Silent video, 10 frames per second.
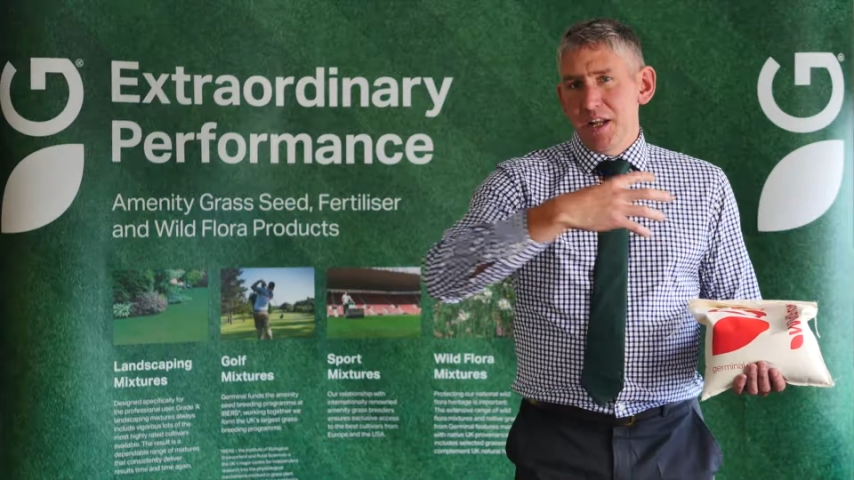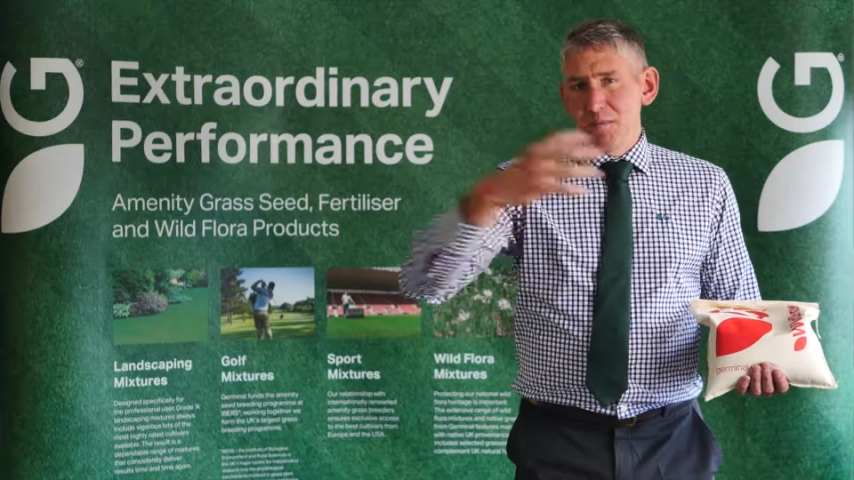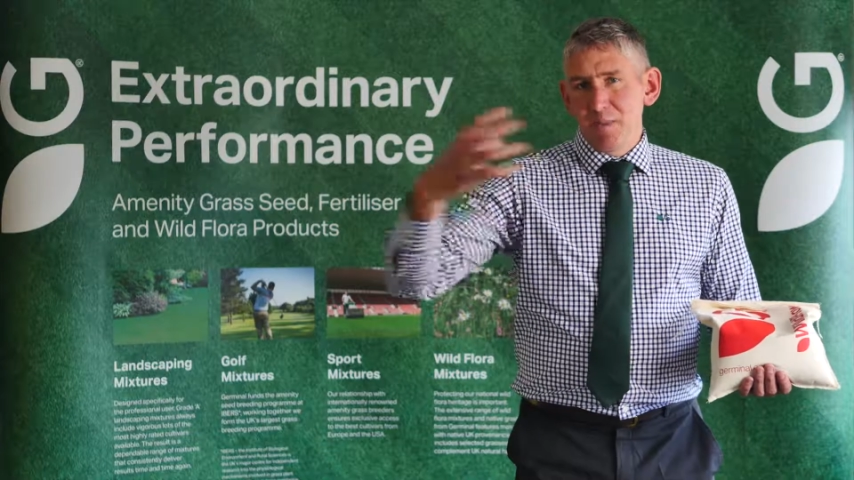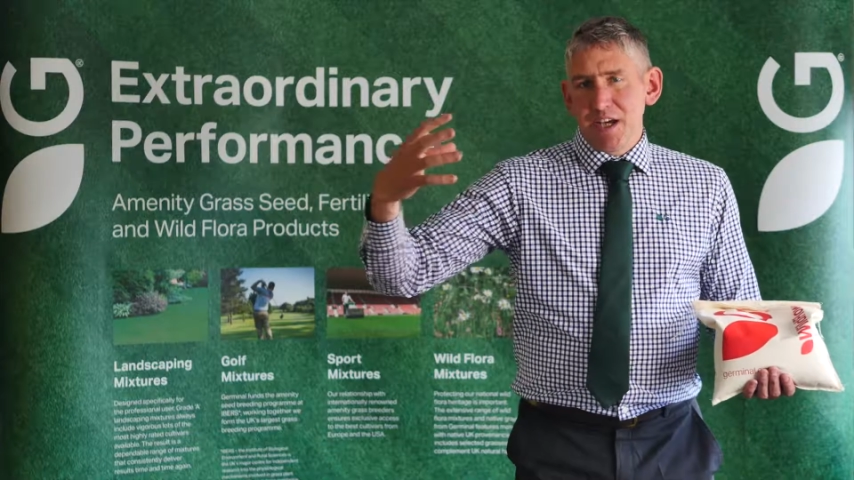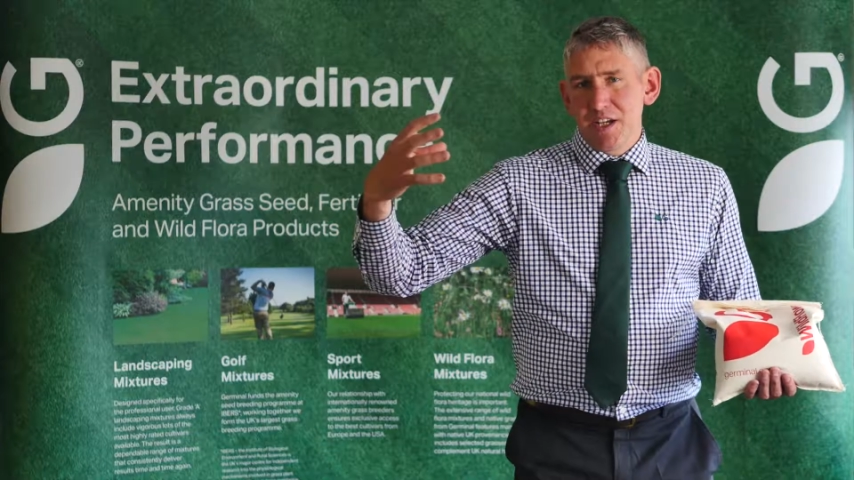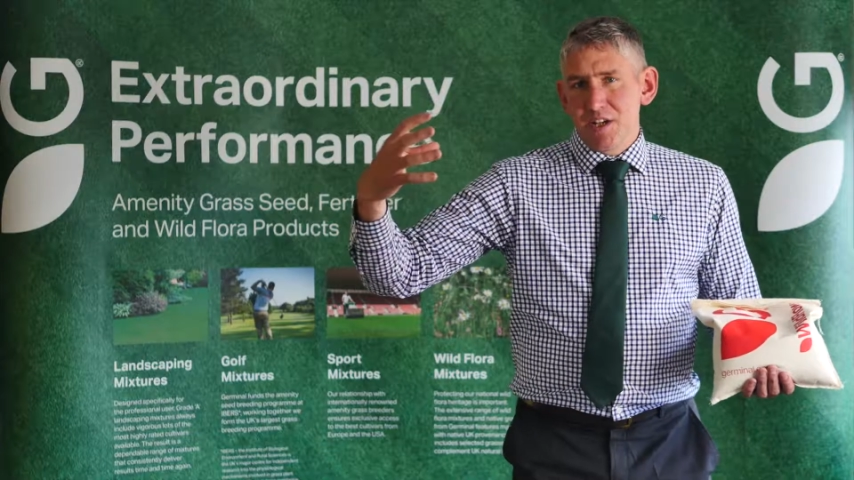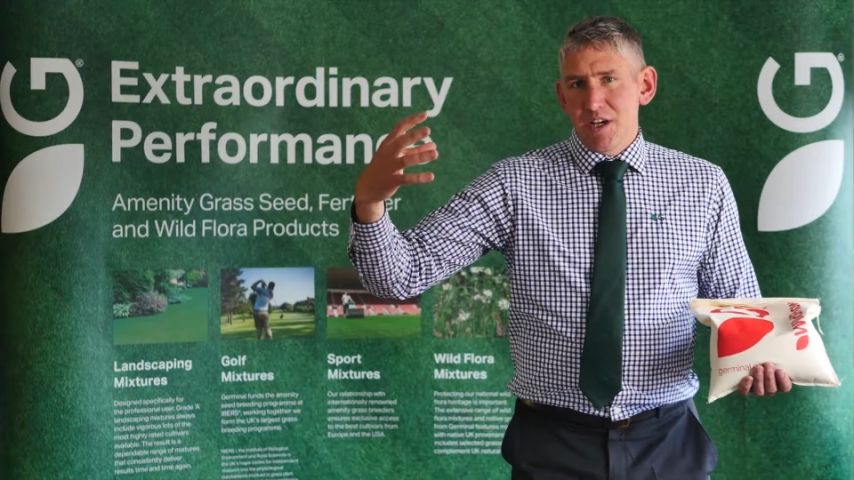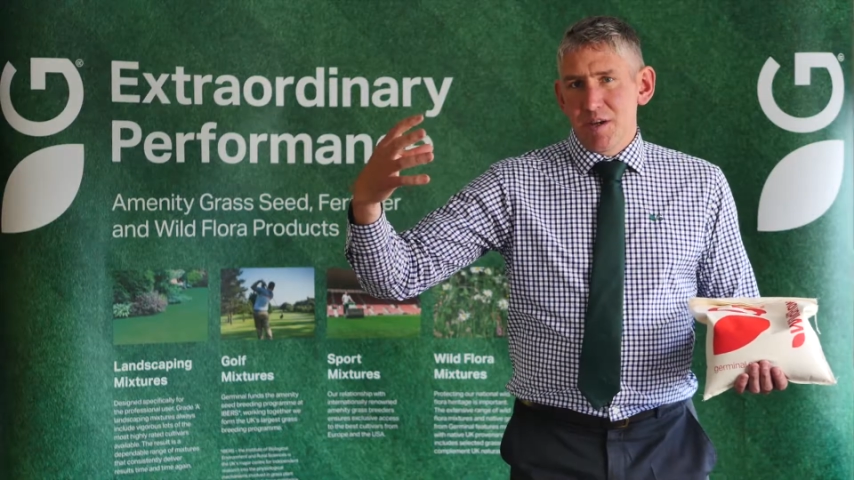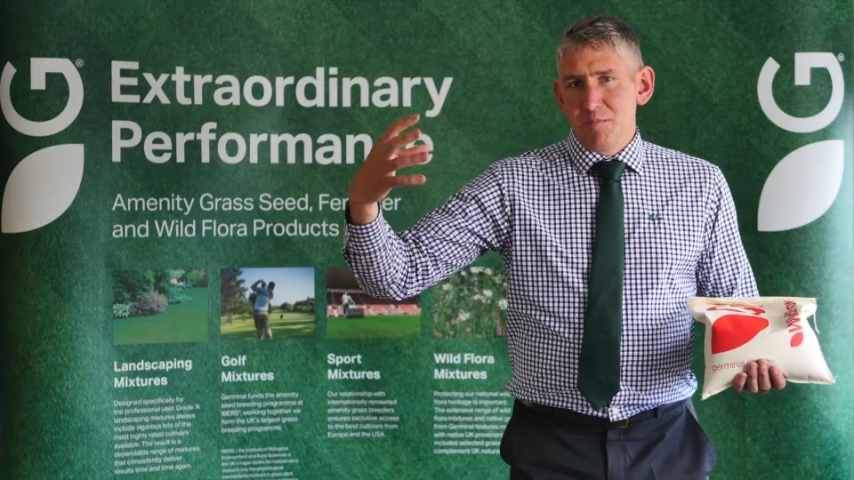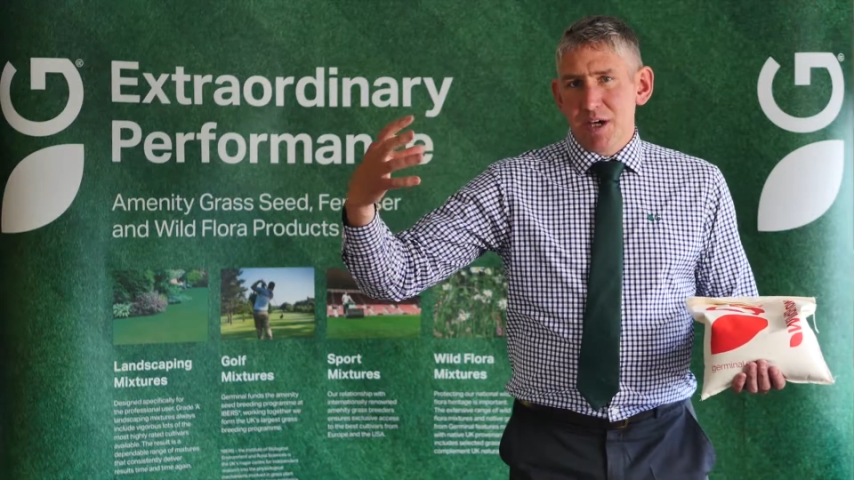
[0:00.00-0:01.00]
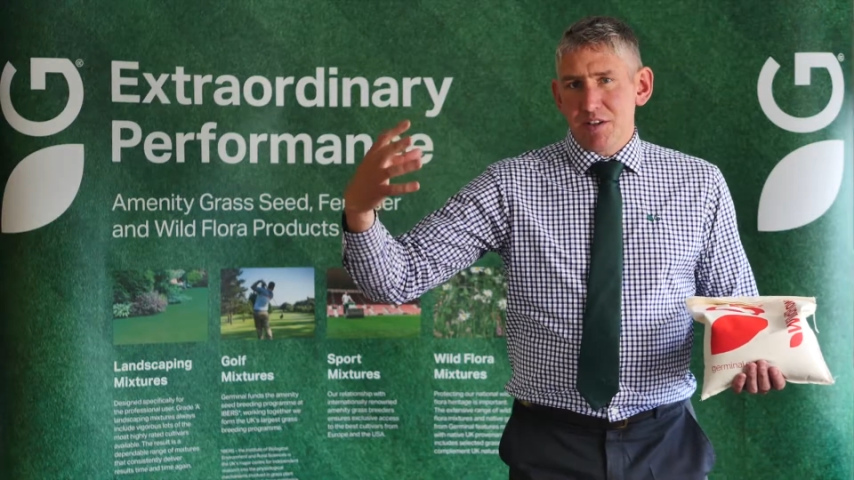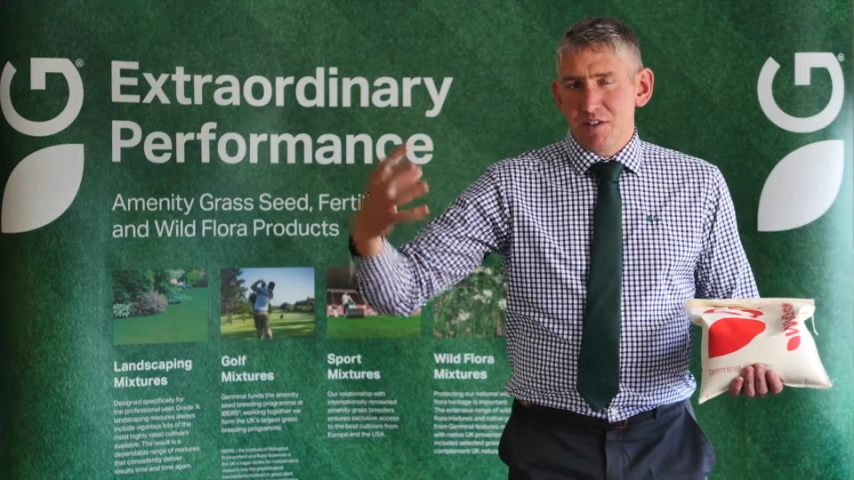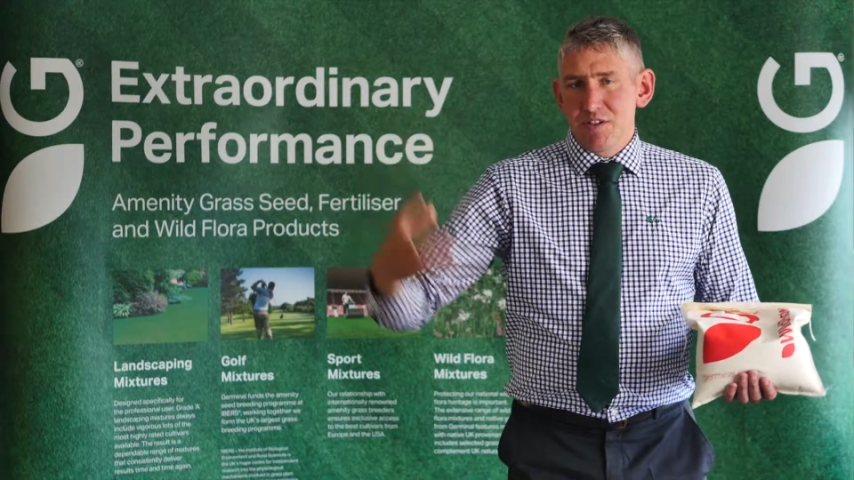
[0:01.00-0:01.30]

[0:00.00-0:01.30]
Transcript: impact is